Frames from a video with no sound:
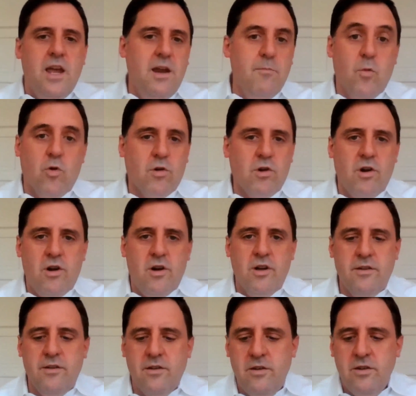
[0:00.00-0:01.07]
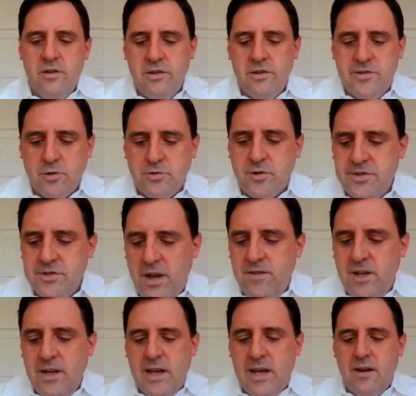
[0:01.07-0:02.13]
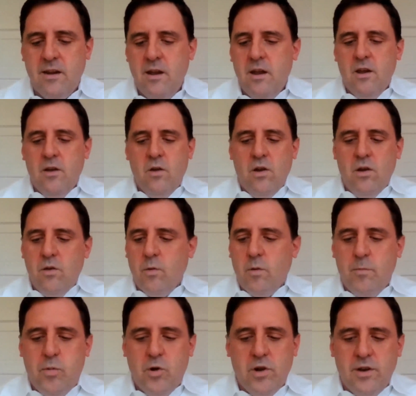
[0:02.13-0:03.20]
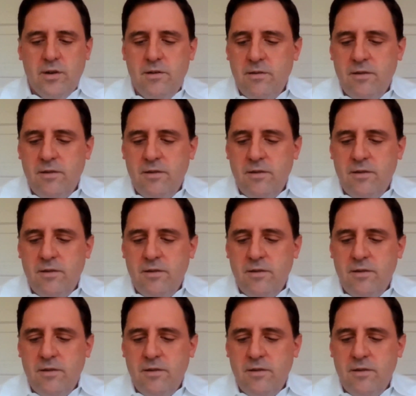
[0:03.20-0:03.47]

and more on the social safety net. We want to put,